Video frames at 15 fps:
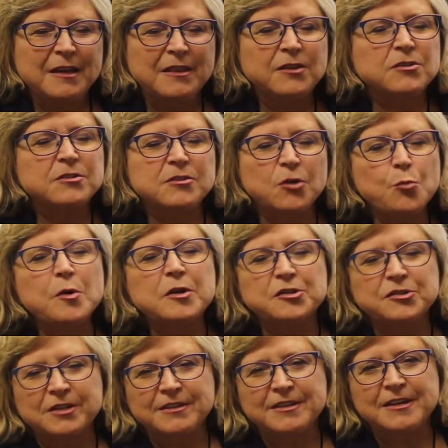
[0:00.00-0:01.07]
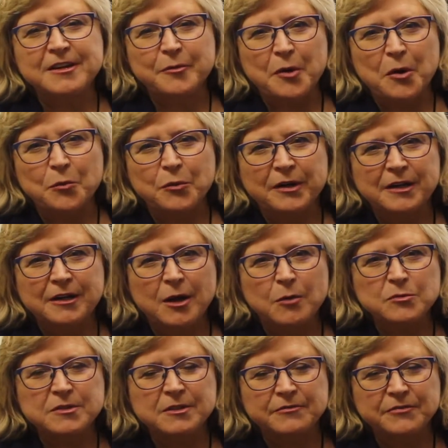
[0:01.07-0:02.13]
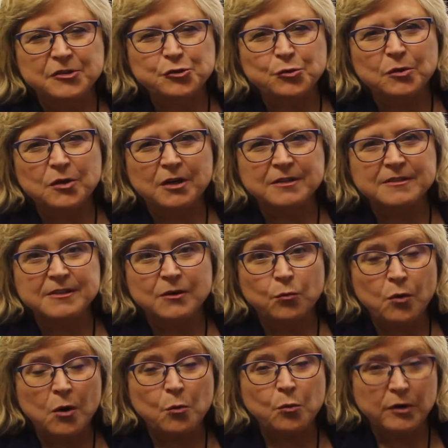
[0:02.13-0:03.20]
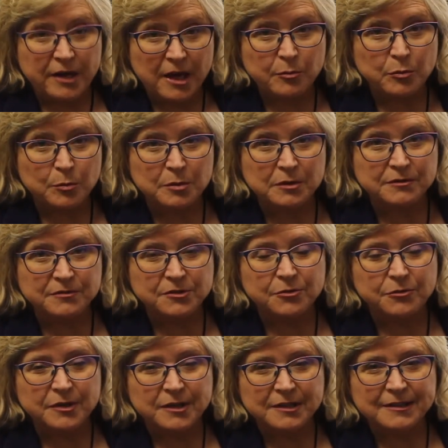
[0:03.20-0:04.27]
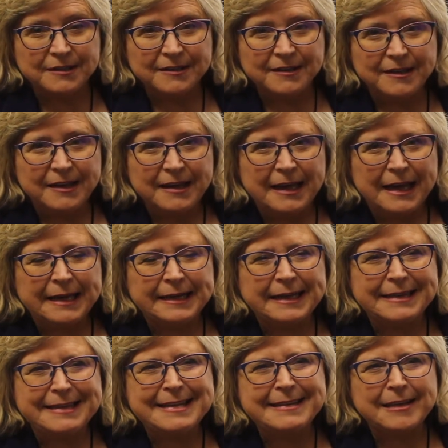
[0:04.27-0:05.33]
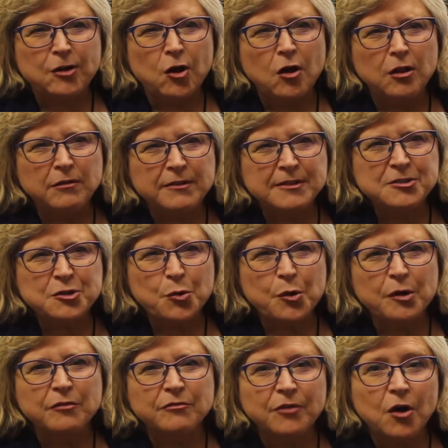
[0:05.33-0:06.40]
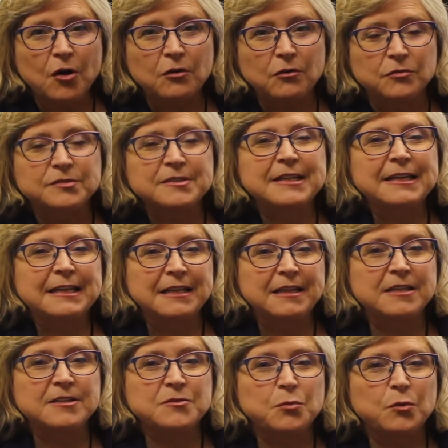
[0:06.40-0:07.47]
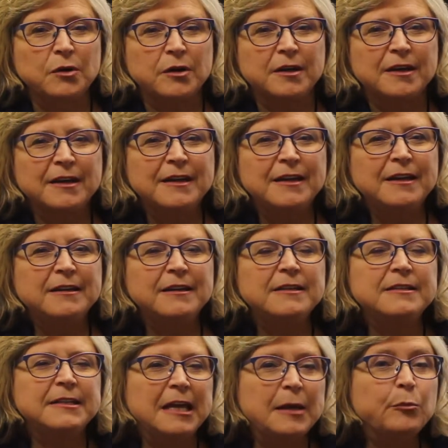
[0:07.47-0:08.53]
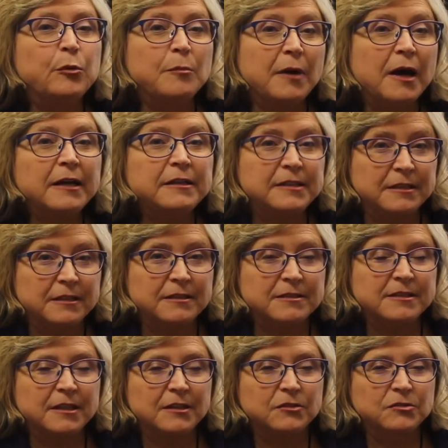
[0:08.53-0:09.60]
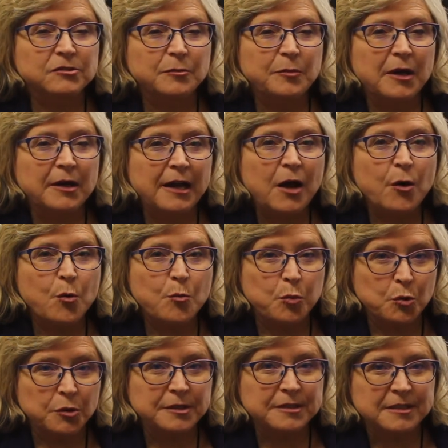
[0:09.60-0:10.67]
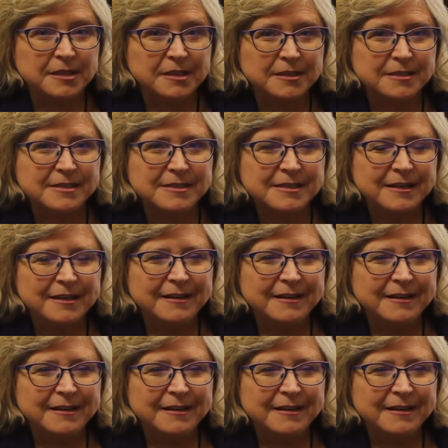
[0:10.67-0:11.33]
There's so much to think about when it comes to the visual arts and what we're capable of doing. And I think that all of us who are involved in this work need to keep reminding ourselves about how important it is,